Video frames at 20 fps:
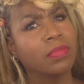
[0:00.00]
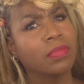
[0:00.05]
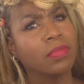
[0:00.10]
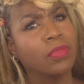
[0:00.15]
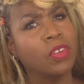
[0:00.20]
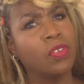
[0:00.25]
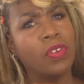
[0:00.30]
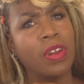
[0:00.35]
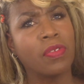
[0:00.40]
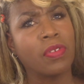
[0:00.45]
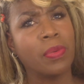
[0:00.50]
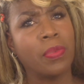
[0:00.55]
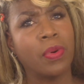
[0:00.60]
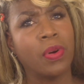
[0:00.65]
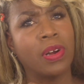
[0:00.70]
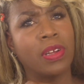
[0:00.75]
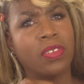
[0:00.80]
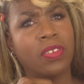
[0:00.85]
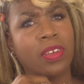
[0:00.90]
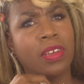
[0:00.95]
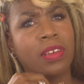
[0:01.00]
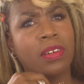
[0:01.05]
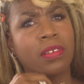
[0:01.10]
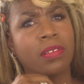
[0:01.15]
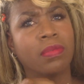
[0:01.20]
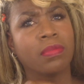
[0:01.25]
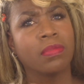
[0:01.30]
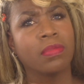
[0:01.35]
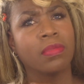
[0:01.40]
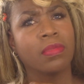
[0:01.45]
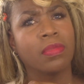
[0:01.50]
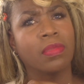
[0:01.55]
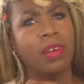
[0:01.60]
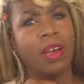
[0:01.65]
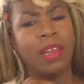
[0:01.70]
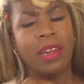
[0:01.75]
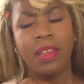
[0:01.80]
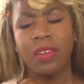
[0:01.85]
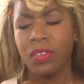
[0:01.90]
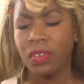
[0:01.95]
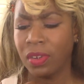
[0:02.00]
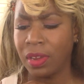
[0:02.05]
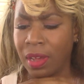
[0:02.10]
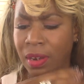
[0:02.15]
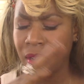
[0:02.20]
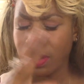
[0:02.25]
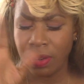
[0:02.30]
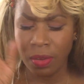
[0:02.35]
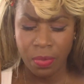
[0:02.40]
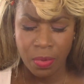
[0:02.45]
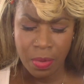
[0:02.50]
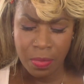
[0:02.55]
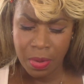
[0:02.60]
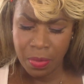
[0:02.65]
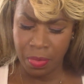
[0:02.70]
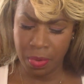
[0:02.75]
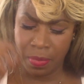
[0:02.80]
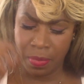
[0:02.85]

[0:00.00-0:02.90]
You never bought it? I don't even remember.